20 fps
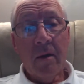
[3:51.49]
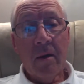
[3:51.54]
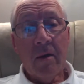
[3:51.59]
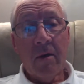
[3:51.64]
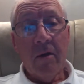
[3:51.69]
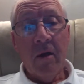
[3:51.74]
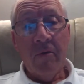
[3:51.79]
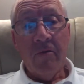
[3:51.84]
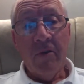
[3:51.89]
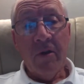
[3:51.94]

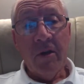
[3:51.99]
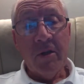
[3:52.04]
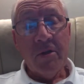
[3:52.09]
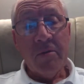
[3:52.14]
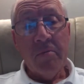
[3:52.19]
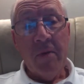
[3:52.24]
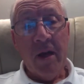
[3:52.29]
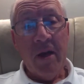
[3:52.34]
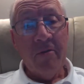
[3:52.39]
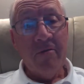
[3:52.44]

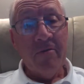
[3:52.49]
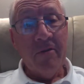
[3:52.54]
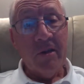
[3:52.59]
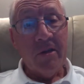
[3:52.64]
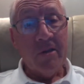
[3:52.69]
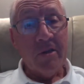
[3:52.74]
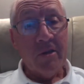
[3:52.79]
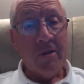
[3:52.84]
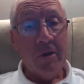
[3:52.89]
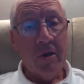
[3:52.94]
Confidence
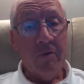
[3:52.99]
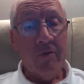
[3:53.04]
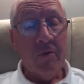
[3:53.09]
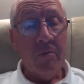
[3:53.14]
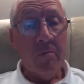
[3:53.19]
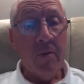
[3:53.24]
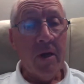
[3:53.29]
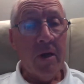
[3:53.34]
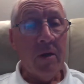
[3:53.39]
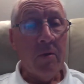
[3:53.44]
manifests itself
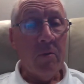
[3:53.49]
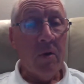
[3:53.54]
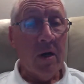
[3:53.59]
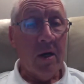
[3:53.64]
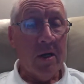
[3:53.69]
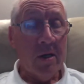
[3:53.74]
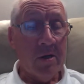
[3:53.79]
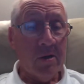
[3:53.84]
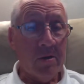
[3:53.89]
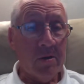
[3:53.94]
in many
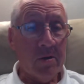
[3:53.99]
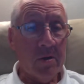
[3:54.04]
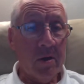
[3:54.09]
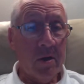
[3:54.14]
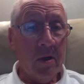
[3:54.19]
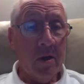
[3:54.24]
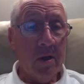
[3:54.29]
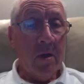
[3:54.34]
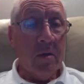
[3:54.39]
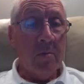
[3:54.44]
ways.
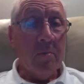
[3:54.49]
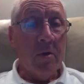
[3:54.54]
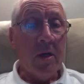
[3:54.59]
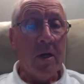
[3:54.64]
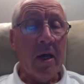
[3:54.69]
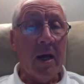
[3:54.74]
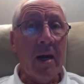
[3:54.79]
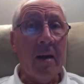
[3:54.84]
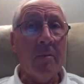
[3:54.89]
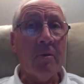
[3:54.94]
Being
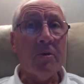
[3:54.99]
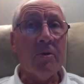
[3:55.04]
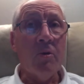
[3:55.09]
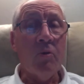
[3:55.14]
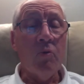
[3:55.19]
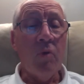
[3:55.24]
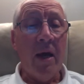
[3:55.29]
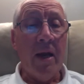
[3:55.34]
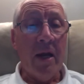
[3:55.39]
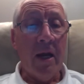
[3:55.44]
able to
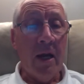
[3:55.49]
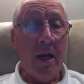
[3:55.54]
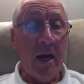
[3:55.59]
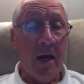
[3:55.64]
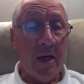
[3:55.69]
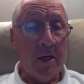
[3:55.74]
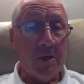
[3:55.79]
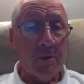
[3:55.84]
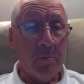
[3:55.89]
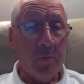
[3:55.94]
run a
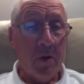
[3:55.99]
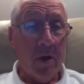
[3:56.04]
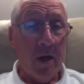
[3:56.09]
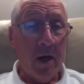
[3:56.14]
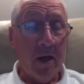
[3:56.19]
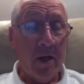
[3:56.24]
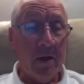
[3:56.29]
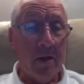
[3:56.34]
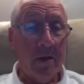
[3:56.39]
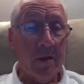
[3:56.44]
large
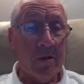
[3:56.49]
parade.